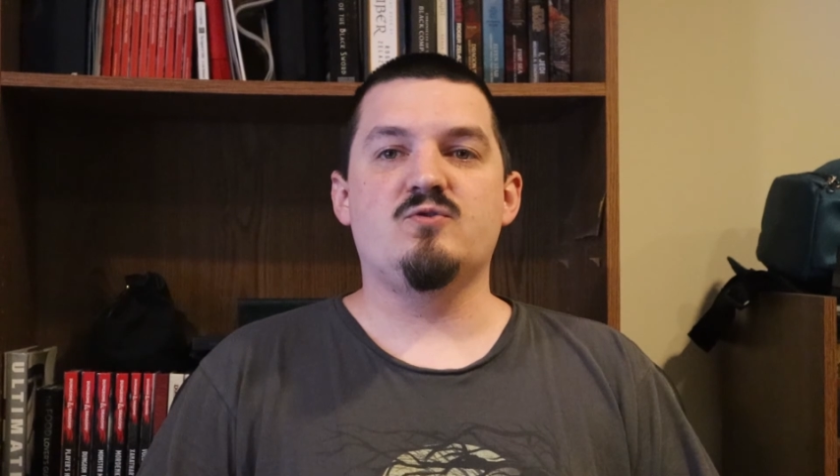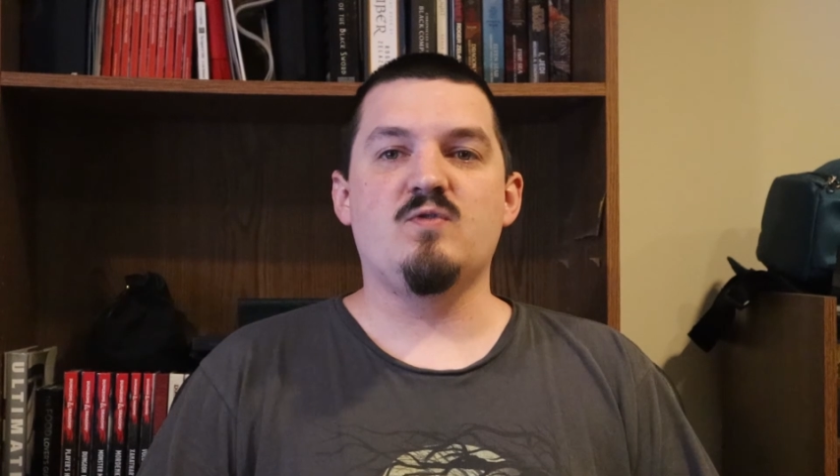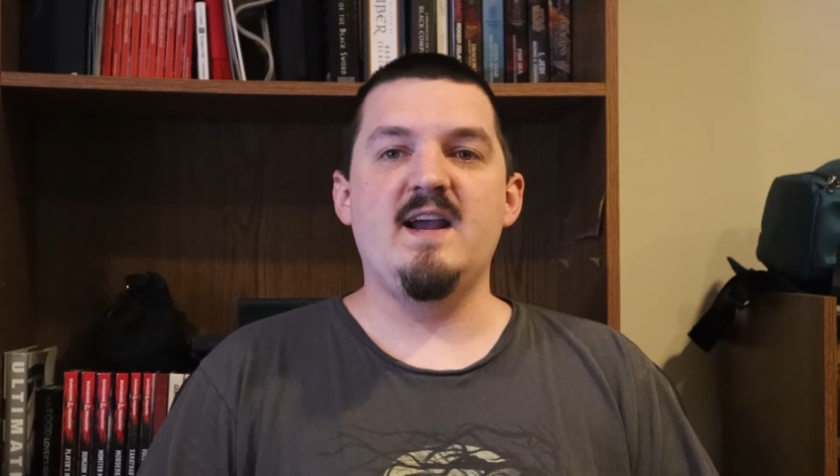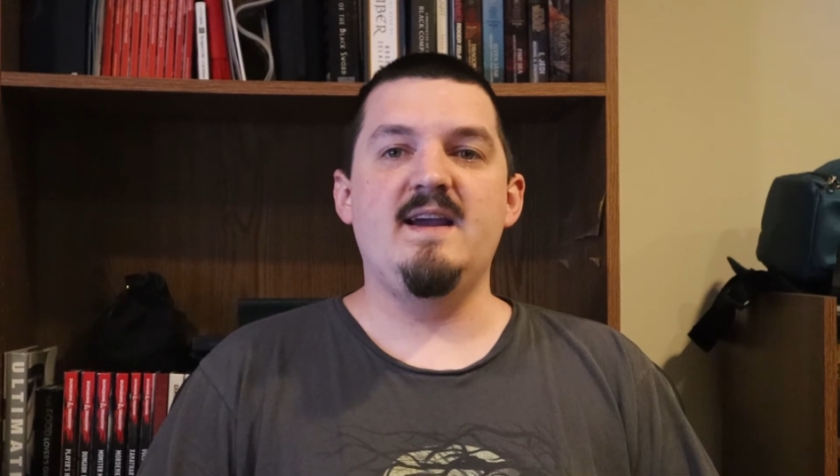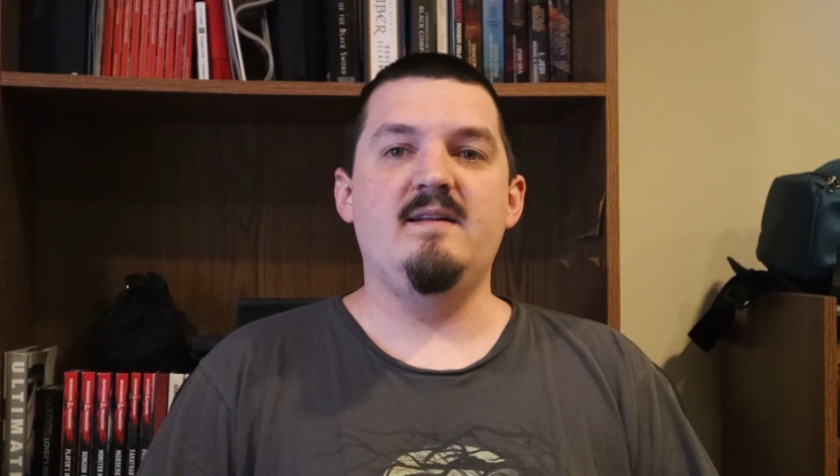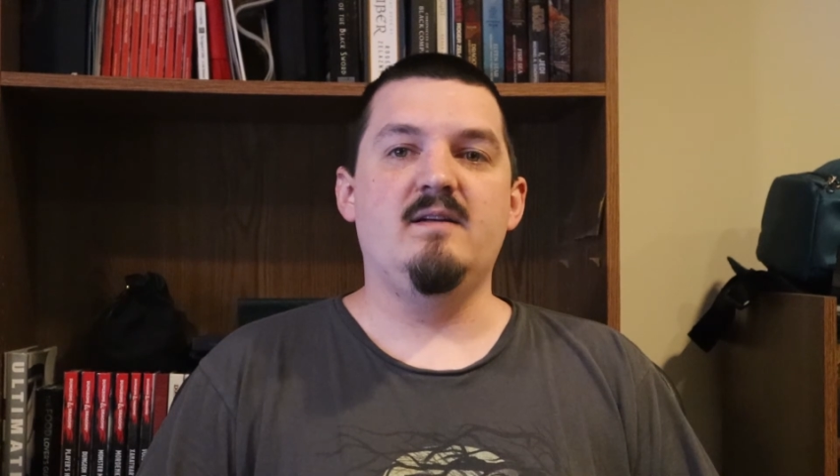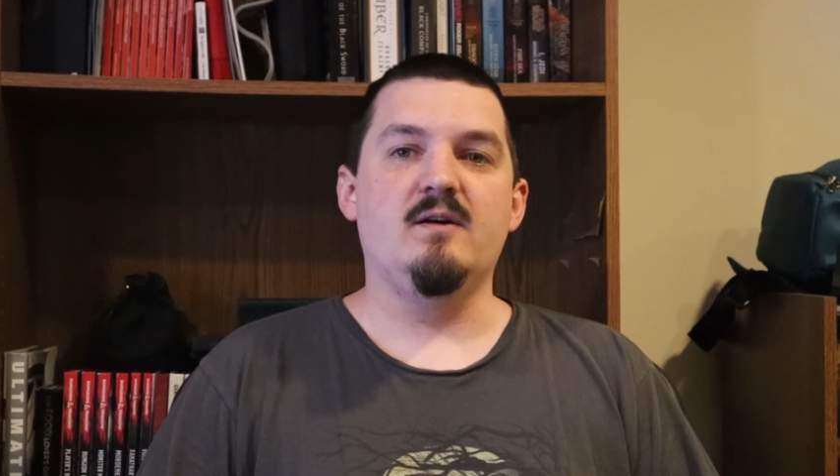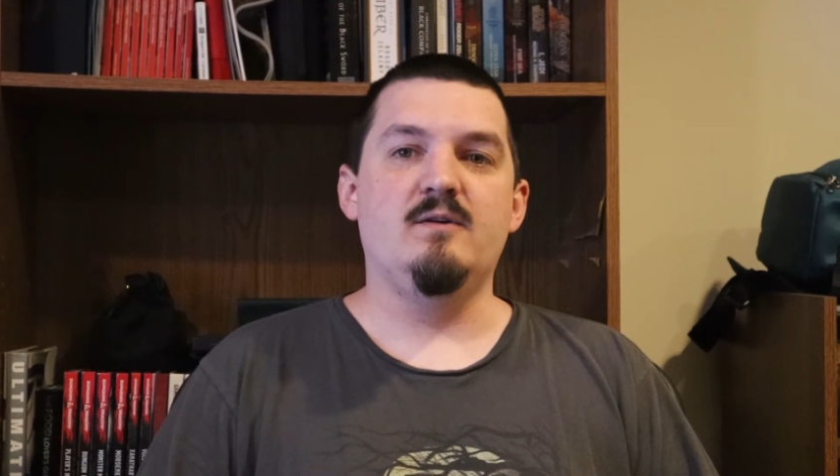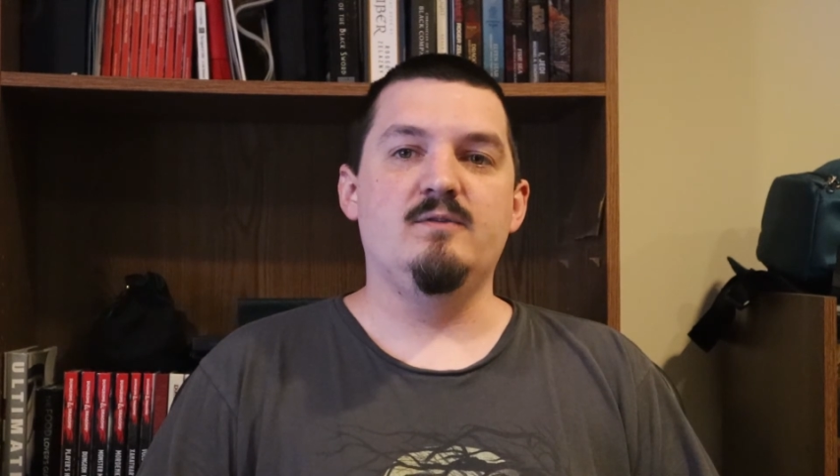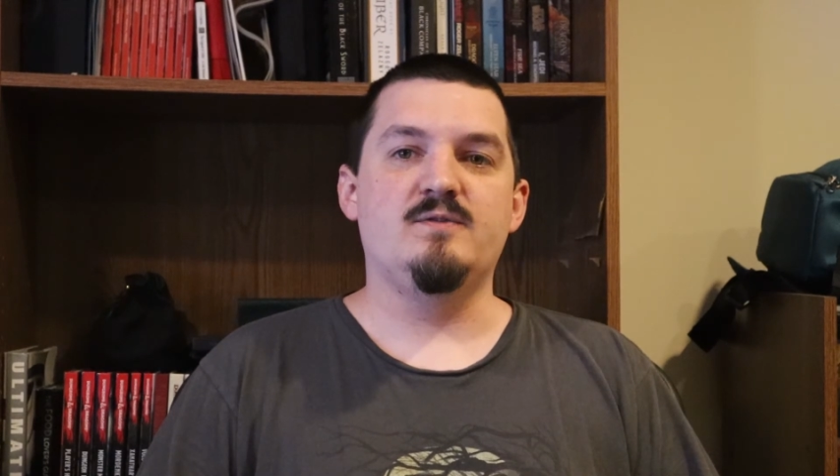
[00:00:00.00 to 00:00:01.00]
trade
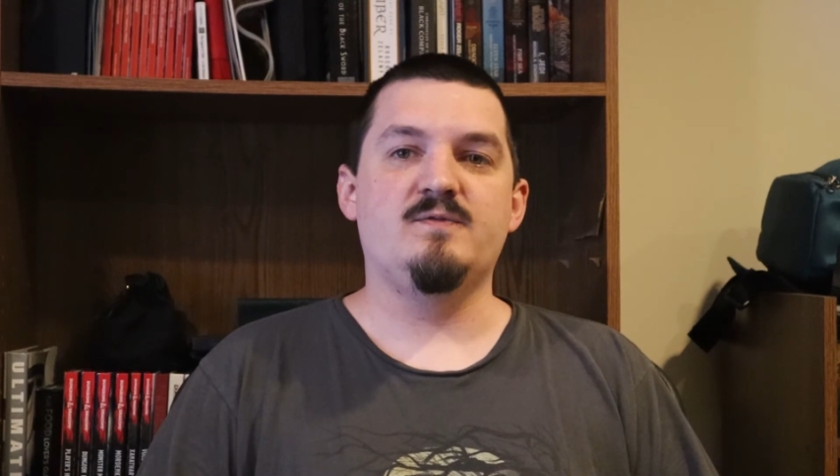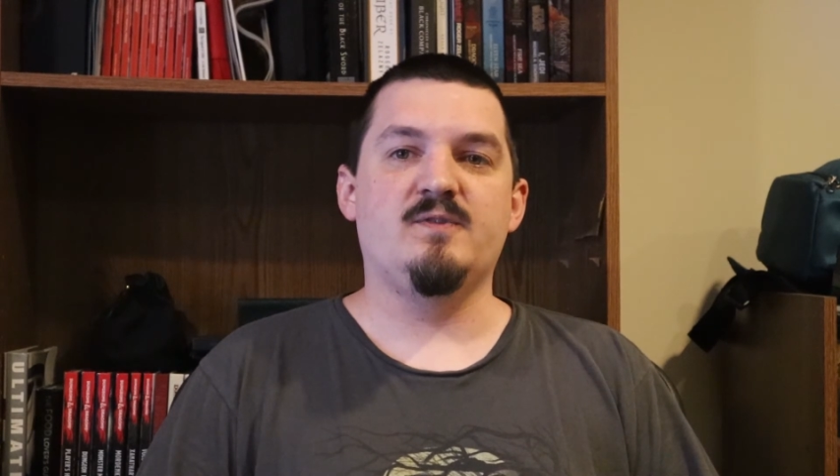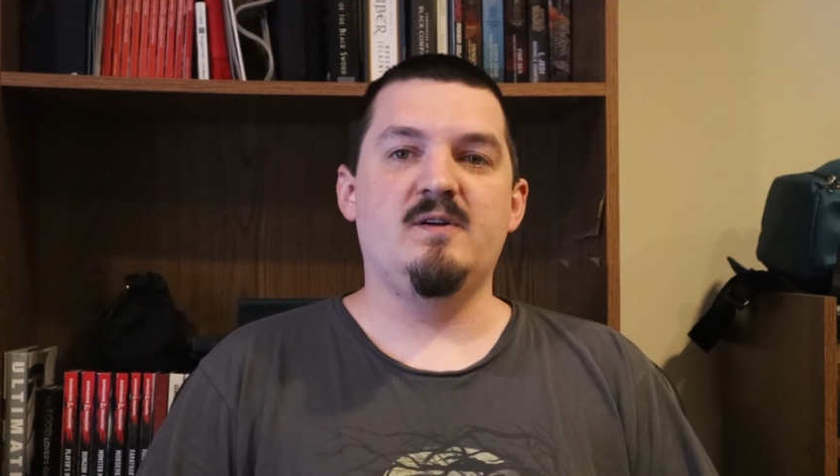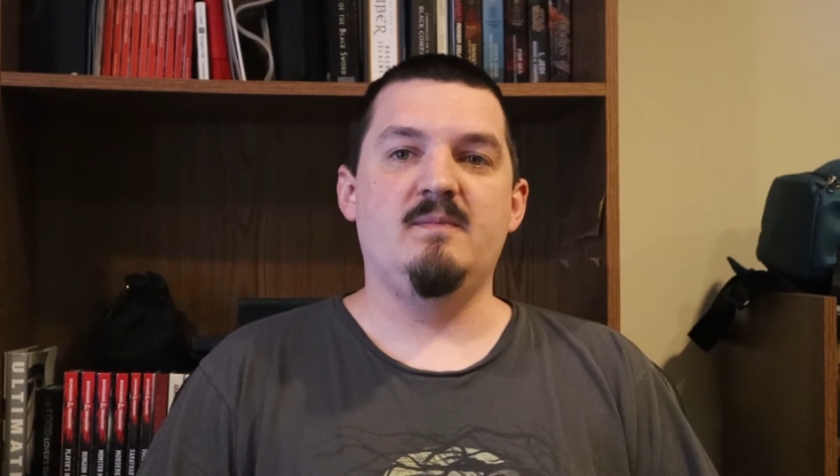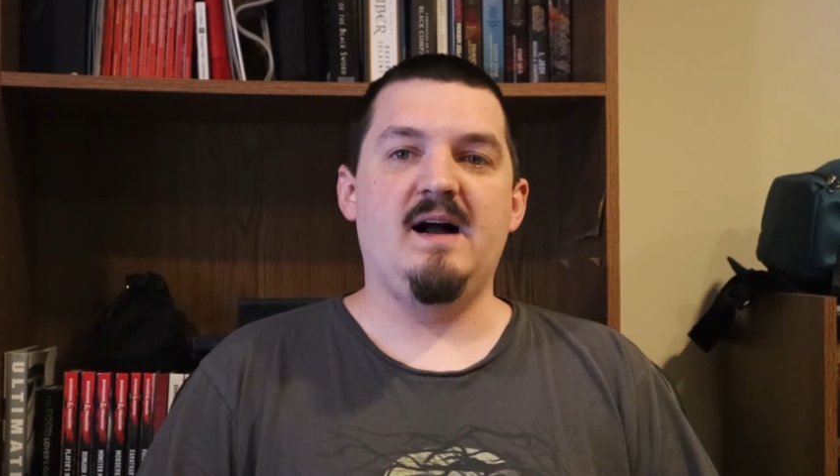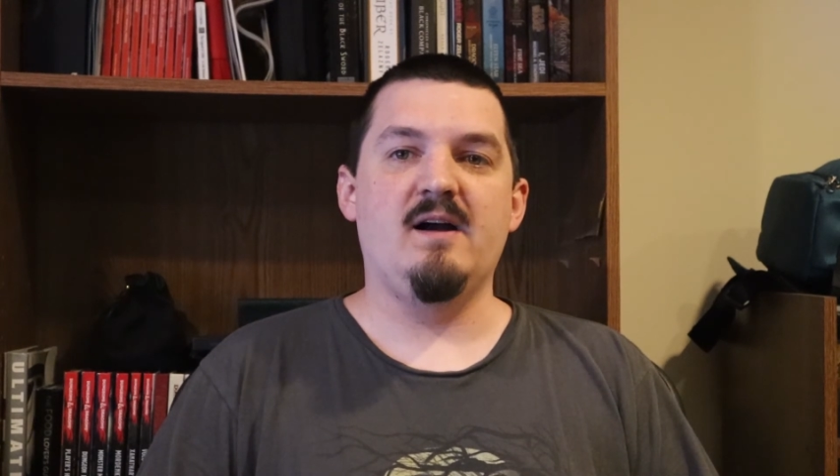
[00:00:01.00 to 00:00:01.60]
goes from